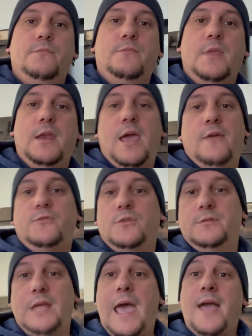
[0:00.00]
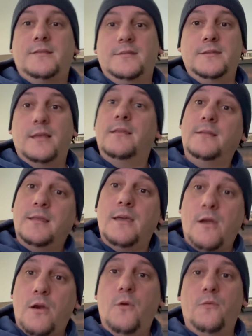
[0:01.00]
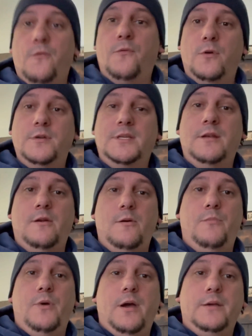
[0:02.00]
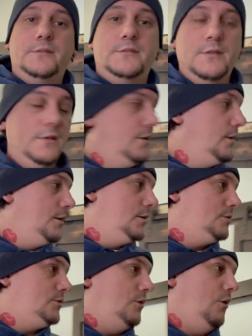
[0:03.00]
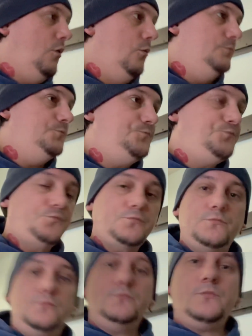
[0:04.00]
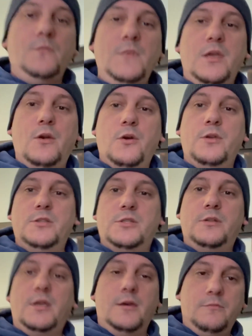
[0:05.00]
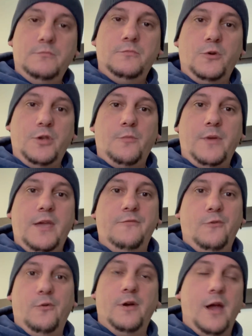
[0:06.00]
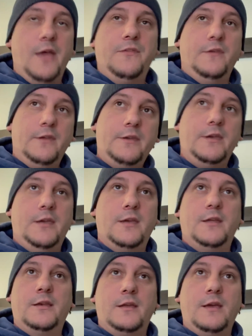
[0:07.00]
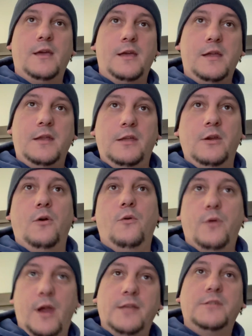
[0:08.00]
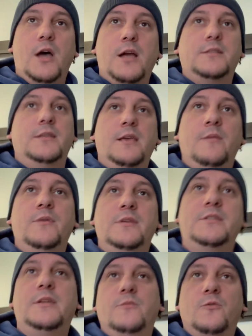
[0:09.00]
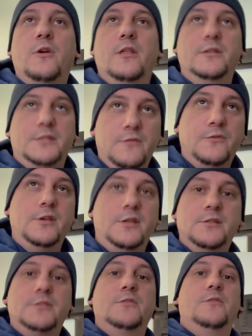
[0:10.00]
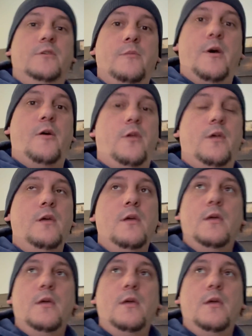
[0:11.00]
And after taxes, I think they are over $1,400. So, you know, you should get what you pay for, I think. And, you know, when I talked to him, he seemed relatively concerned about it.